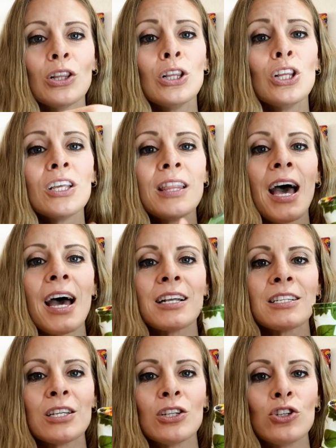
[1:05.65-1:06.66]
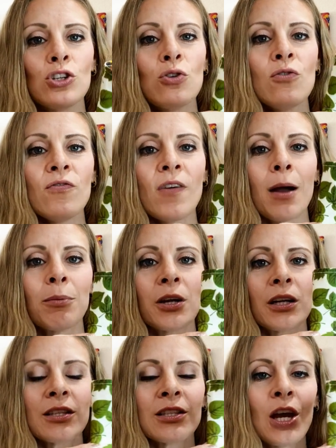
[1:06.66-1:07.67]
Look at that. Two
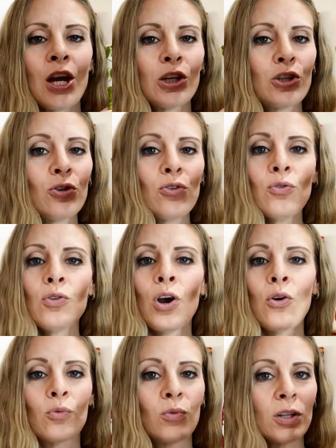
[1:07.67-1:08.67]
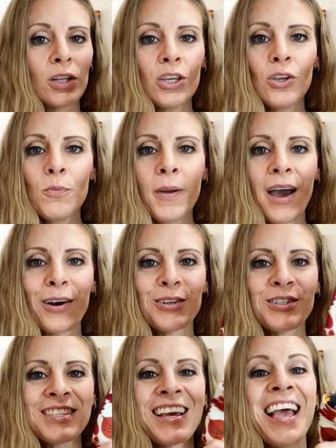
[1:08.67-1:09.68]
fabrics, two really cute
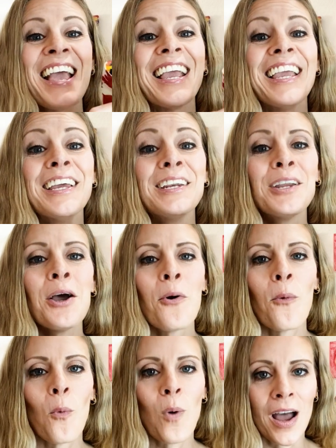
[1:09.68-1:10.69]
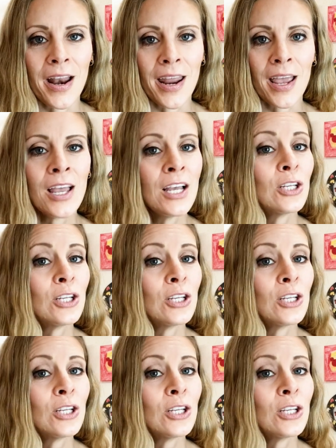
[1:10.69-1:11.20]
patterns in one.